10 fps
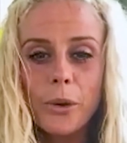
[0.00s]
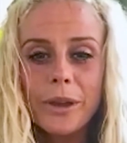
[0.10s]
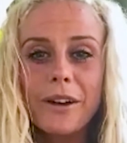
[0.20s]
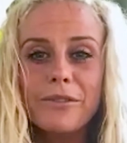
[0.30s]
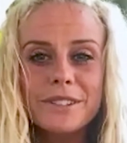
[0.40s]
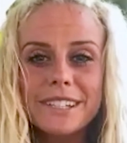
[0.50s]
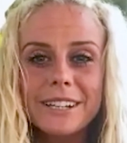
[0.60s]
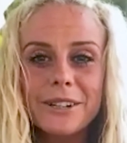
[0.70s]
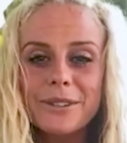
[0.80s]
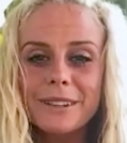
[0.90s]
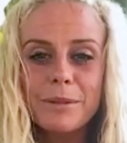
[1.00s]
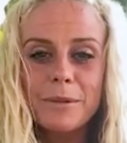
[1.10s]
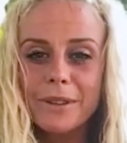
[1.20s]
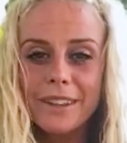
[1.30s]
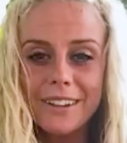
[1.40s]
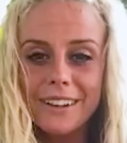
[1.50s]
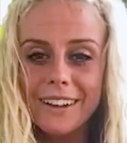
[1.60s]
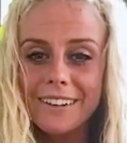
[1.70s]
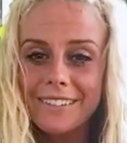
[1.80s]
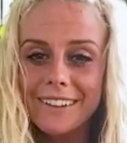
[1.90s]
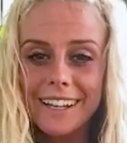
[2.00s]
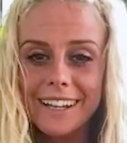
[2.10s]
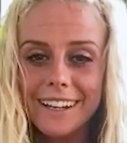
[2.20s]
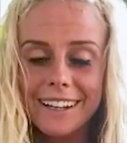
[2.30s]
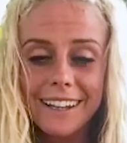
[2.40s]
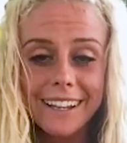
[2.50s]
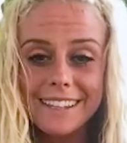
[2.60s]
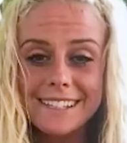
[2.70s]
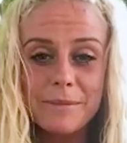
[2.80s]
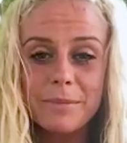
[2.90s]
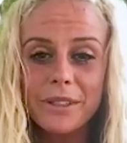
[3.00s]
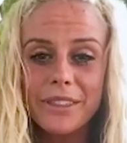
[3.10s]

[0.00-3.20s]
going out for dinner with people that you love, and like the simple